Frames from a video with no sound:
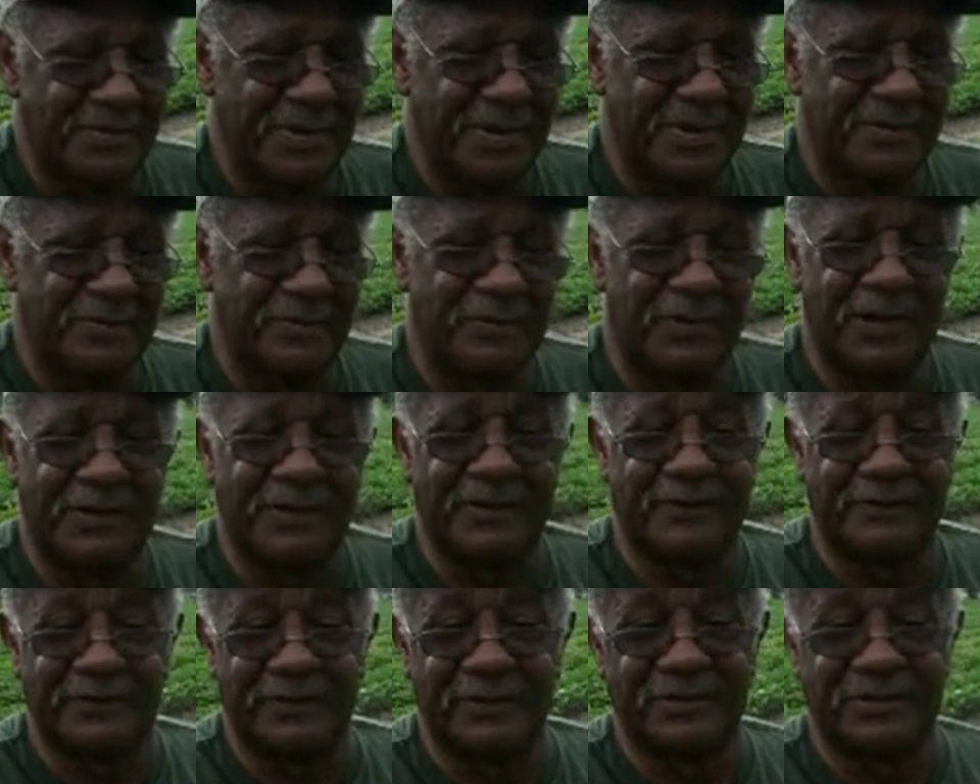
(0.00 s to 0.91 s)
been
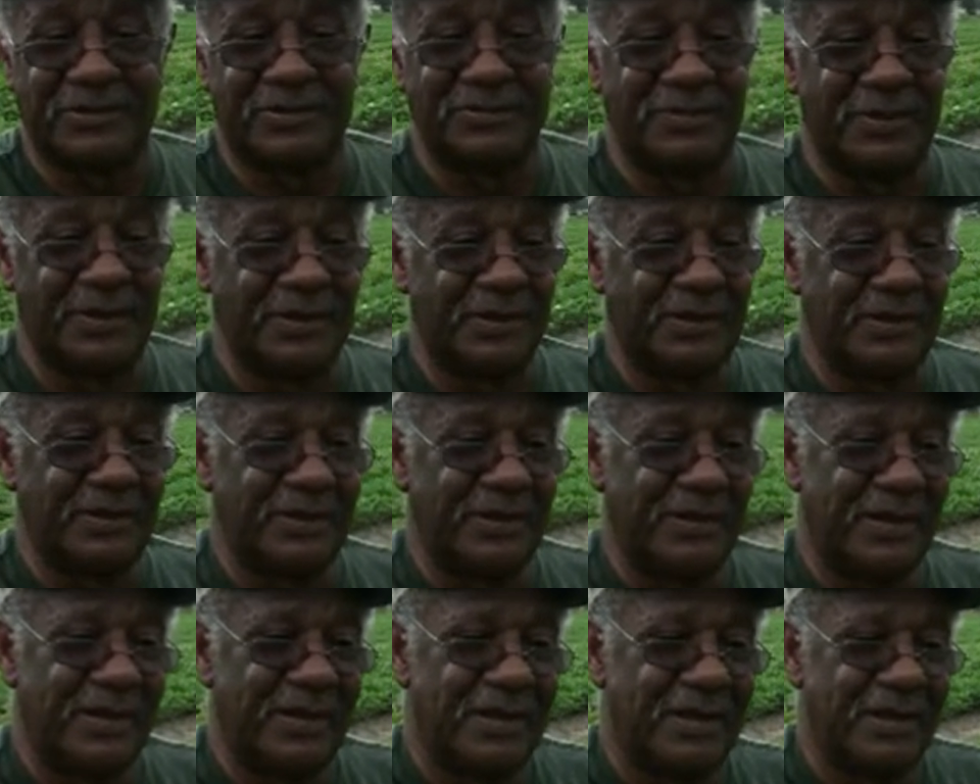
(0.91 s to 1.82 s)
wonderful to me.
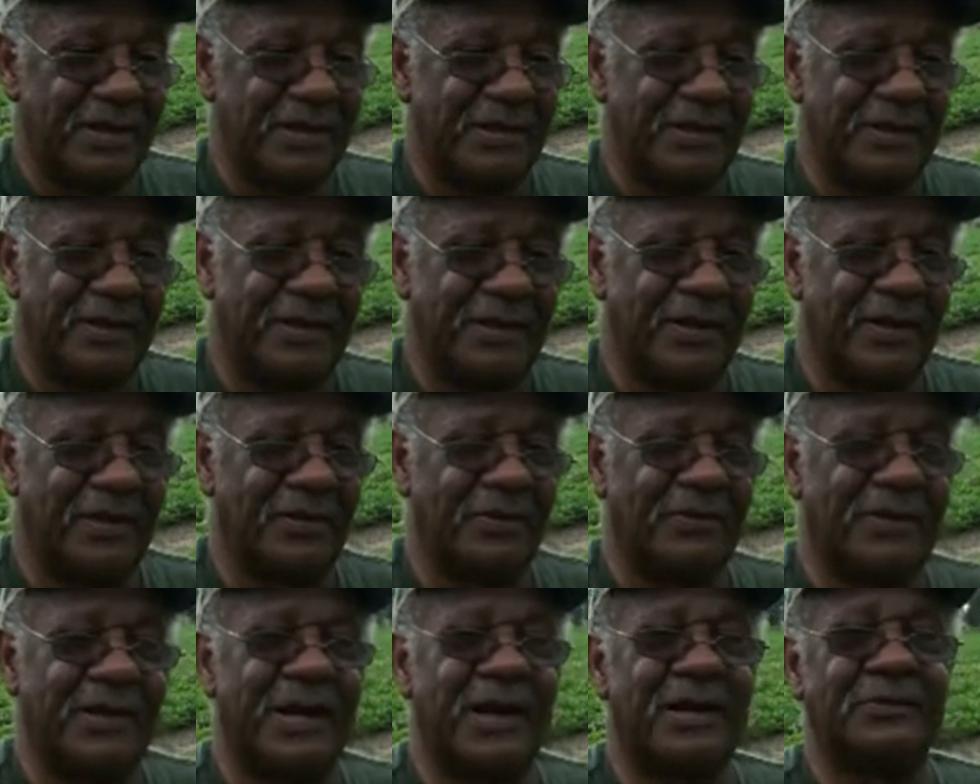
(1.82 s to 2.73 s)

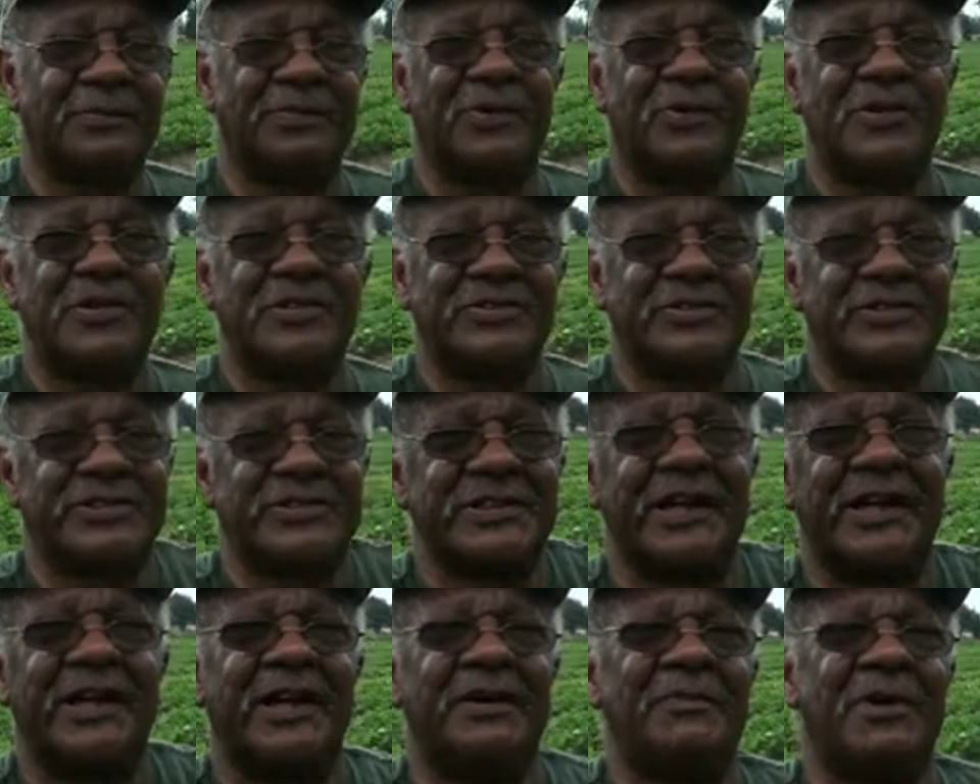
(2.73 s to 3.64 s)
Without Poetry
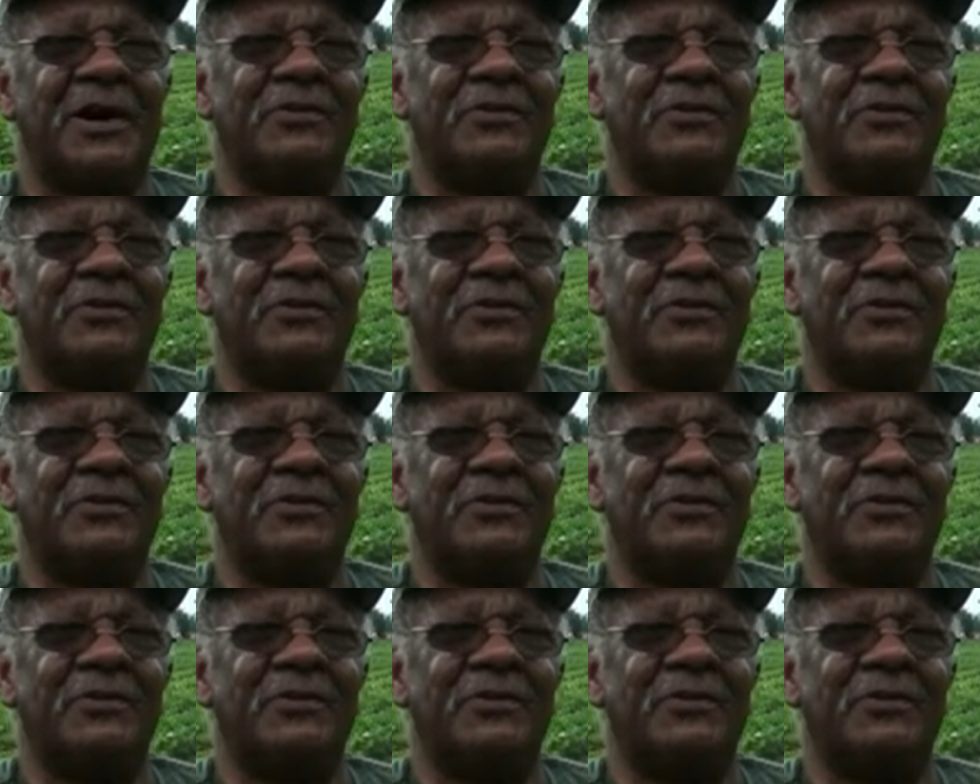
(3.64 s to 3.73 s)
Slam,